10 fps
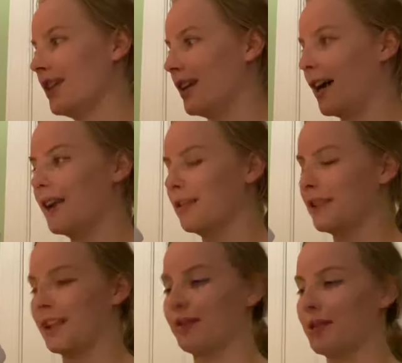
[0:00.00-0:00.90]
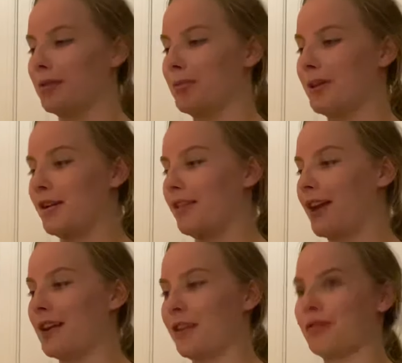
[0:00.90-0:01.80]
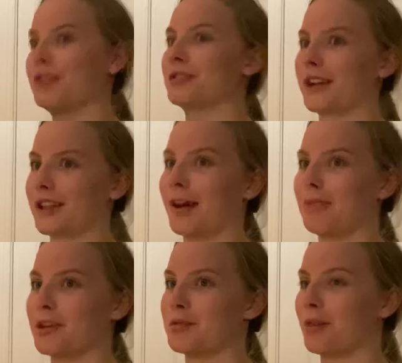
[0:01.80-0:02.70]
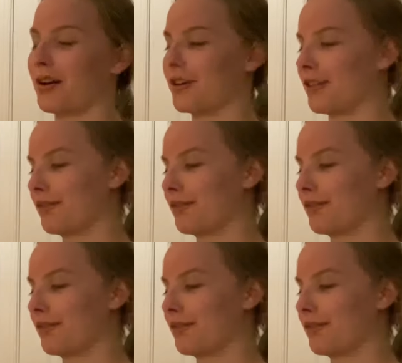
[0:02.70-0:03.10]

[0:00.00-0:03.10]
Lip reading: I don't think we would be all right if we drank that much water.